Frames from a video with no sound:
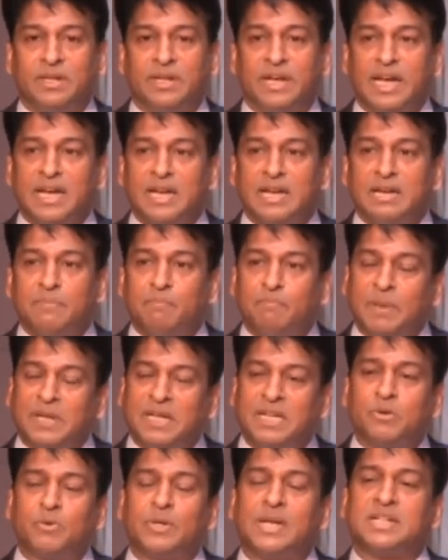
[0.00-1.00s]
in
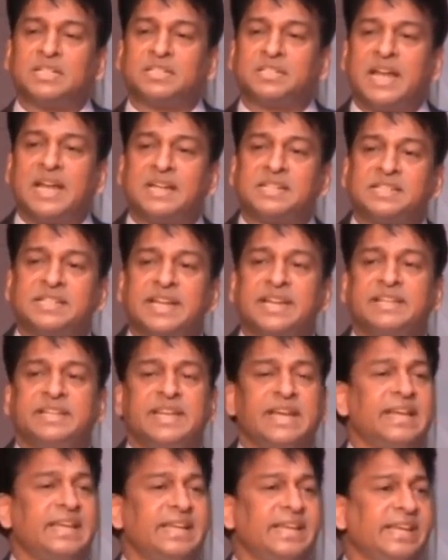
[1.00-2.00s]
particular states, say
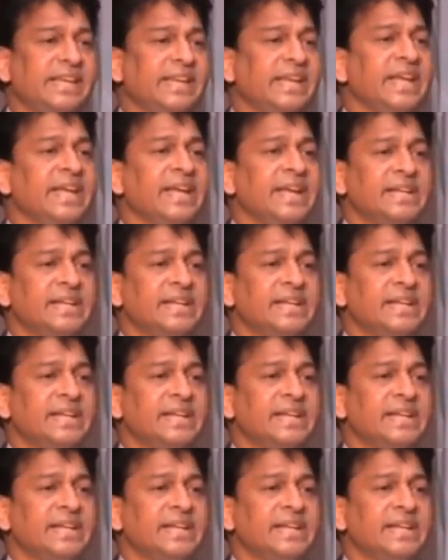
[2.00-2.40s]
Delhi,